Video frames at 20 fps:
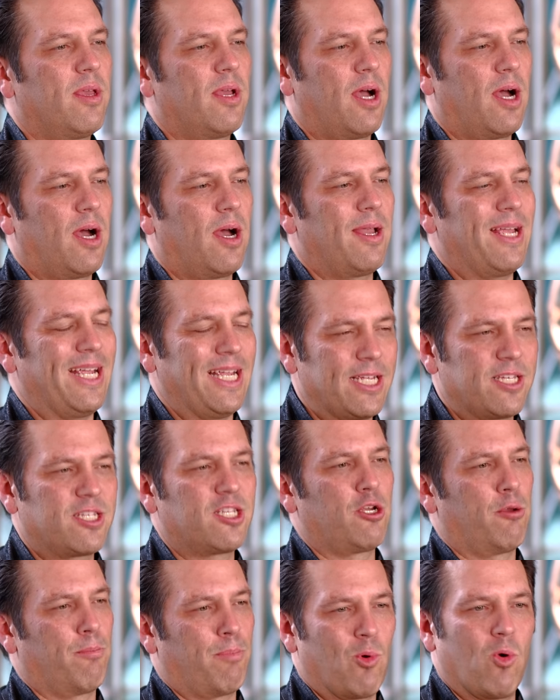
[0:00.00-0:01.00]
uh, is
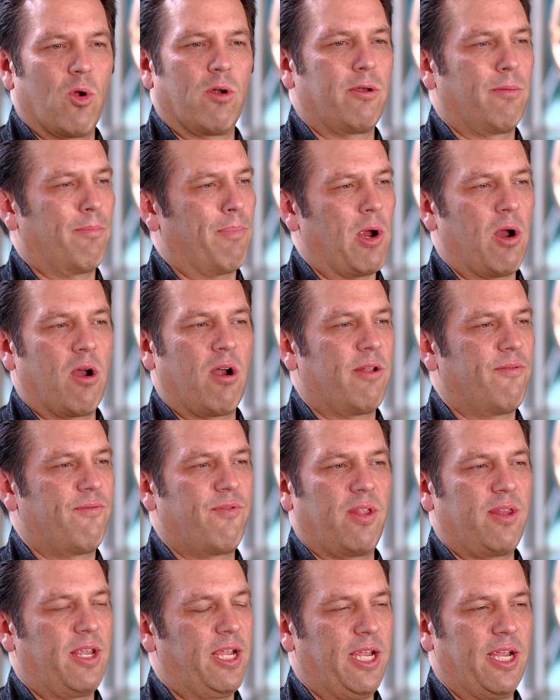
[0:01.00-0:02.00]
an important part of
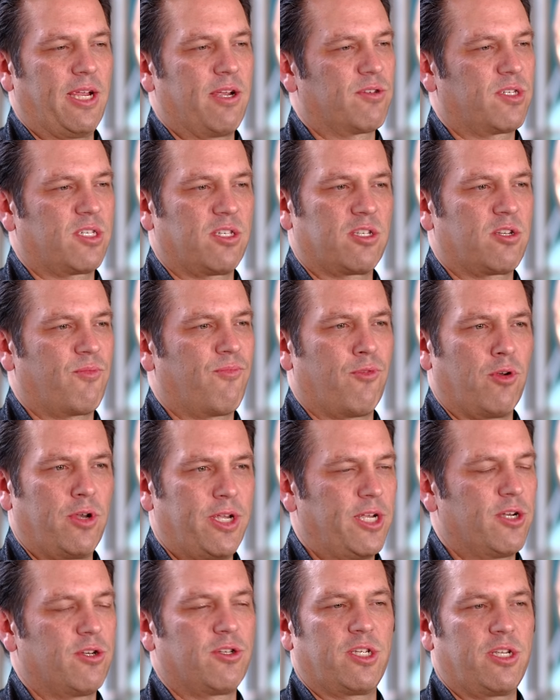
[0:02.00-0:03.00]
the, the ecosystem for
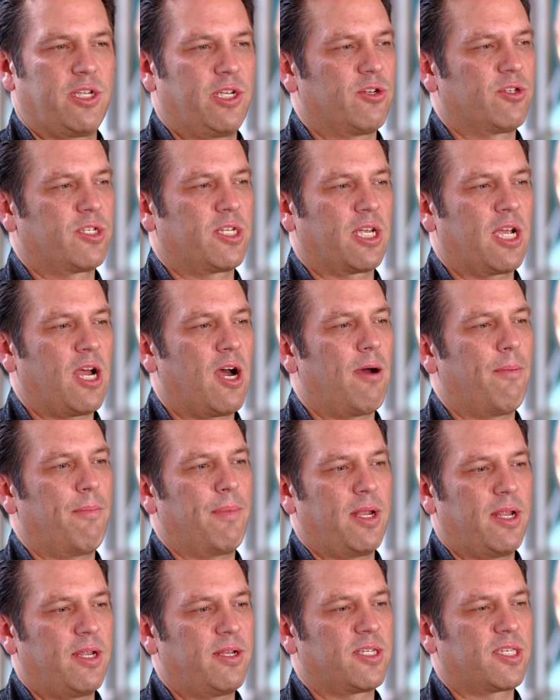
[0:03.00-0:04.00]
years and years to
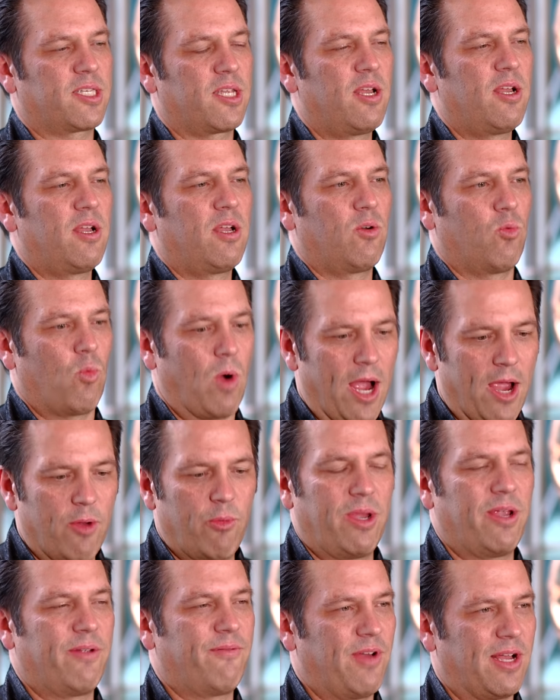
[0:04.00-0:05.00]
come. And it's why
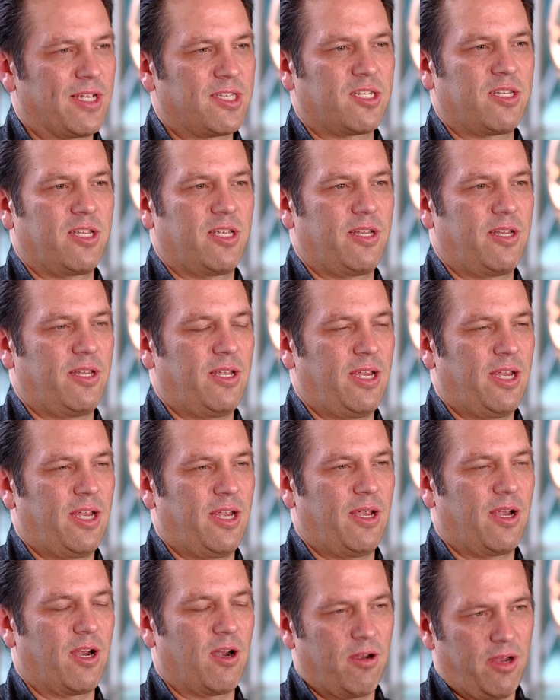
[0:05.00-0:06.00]
we invested
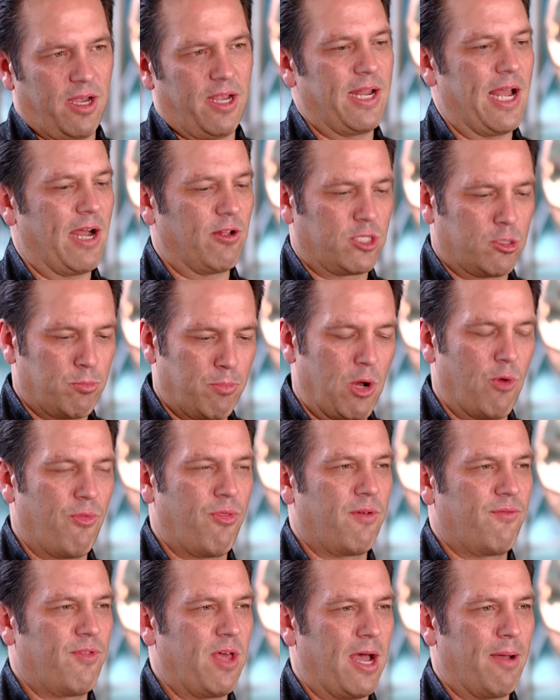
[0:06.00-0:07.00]
in, or announced
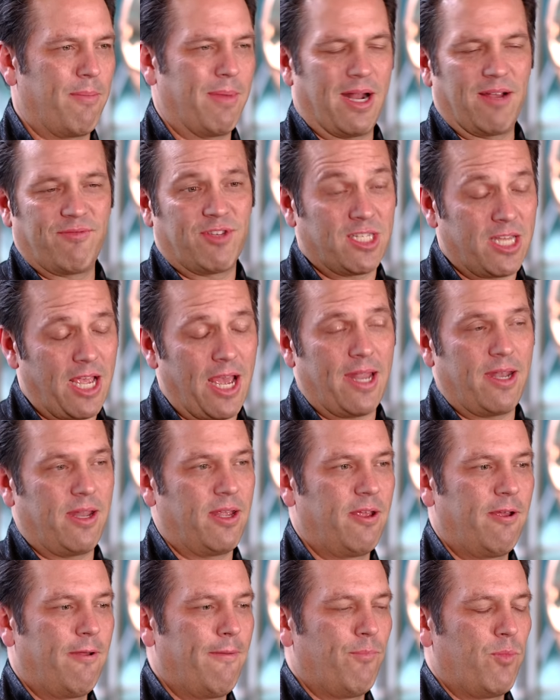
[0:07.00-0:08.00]
both of them. And I've
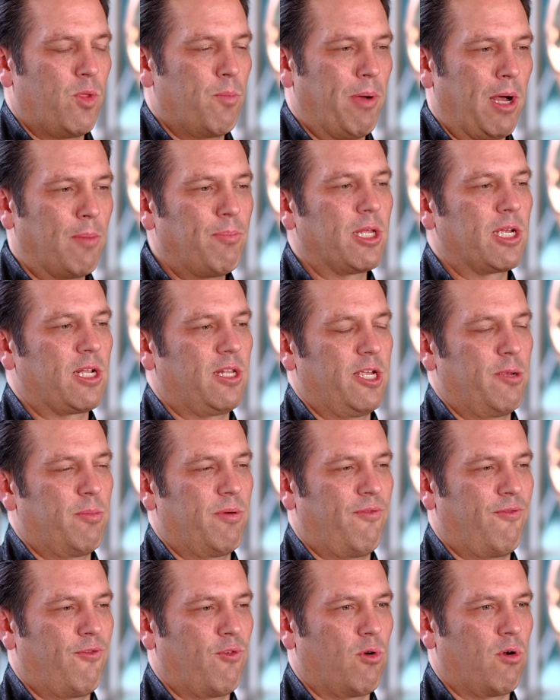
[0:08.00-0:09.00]
said publicly
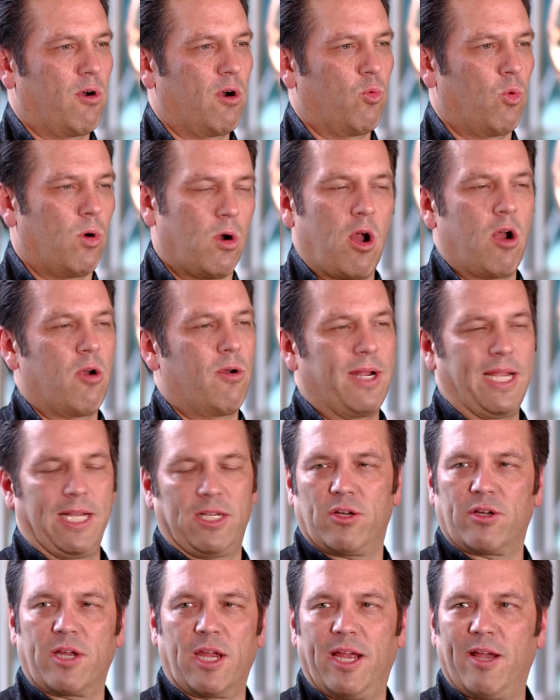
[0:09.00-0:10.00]
before, we're already
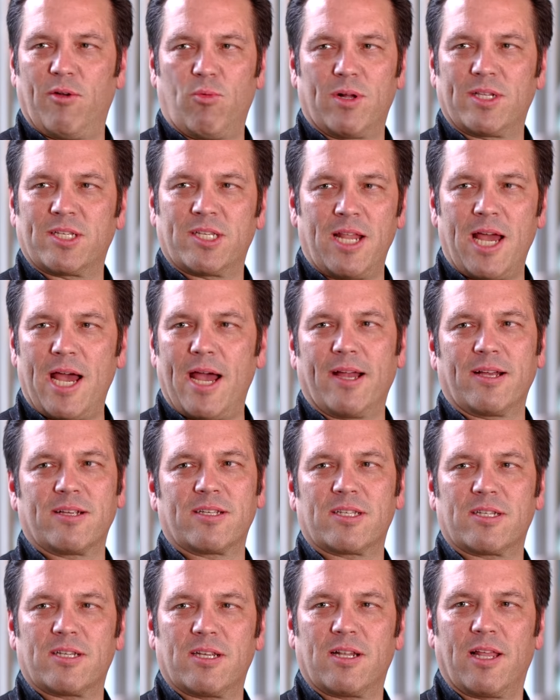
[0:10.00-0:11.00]
looking at what's
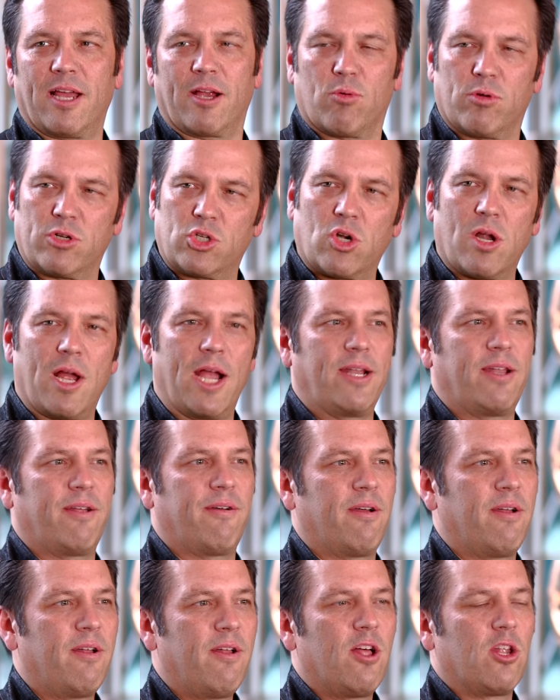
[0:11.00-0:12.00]
next. Mm. Like we're trying
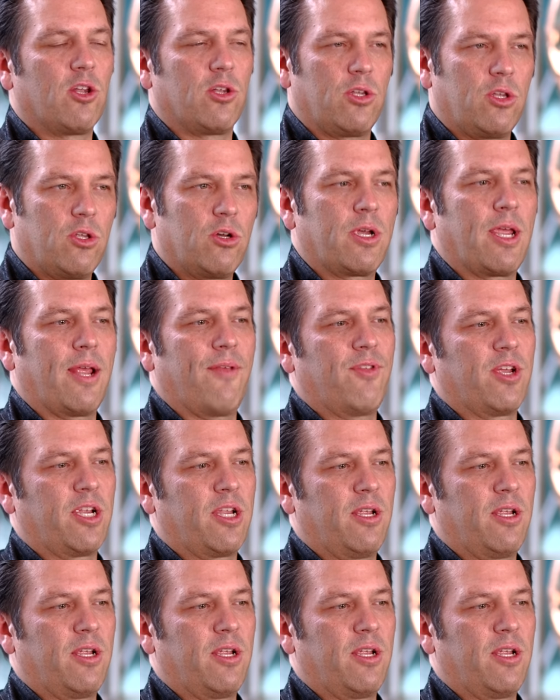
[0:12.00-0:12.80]
to look at the,